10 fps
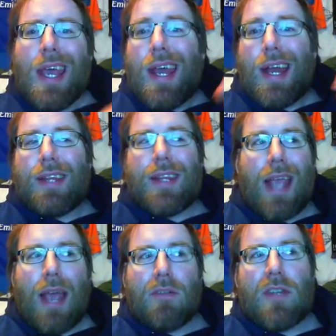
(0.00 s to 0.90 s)
And I think
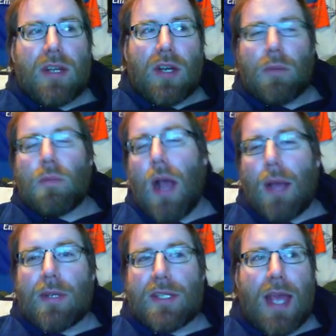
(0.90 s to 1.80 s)
Everton are a
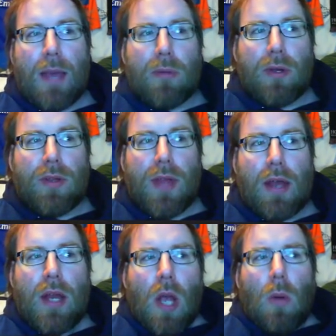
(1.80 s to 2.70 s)
prime example of
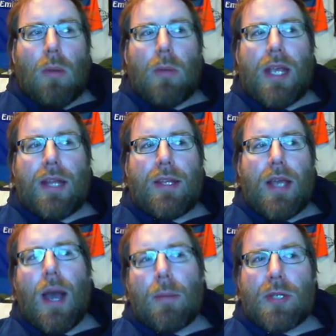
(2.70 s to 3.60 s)
that, where we get the
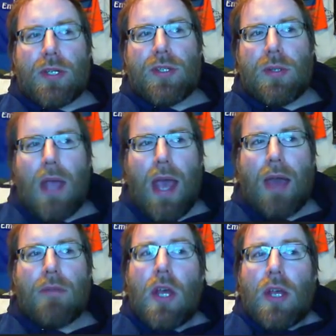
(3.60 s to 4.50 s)
option to
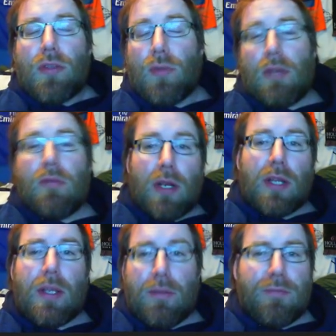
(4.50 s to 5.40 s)
have three
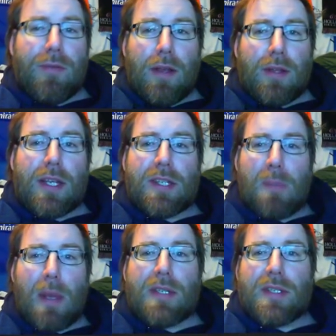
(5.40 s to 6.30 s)
really fairly
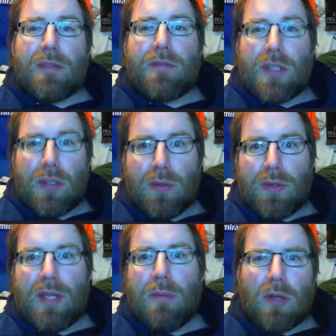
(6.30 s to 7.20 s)
expensive to
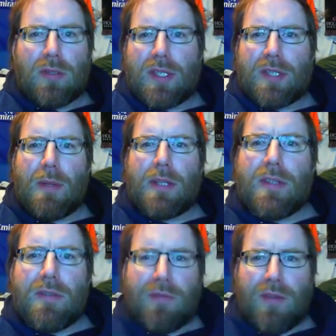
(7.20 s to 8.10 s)
the most
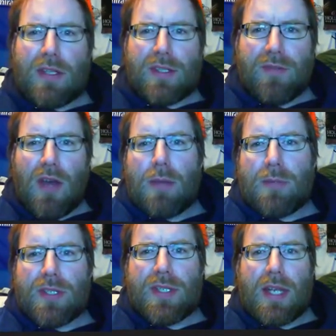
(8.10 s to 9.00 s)
expensive defensive
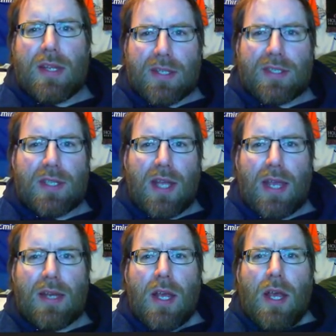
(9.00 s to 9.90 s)
options in the
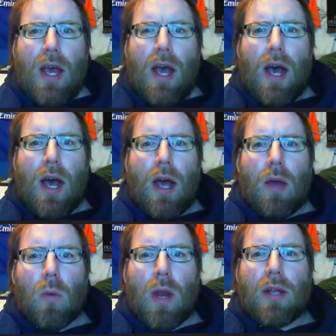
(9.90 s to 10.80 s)
slate, uh,
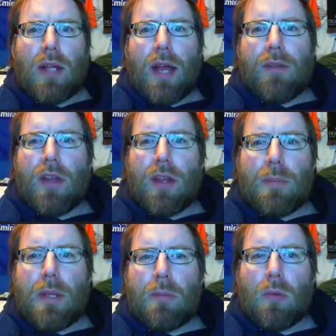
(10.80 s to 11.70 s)
where a lot of other
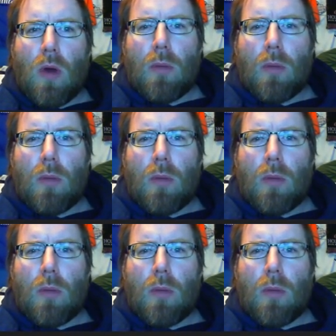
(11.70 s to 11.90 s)
people won't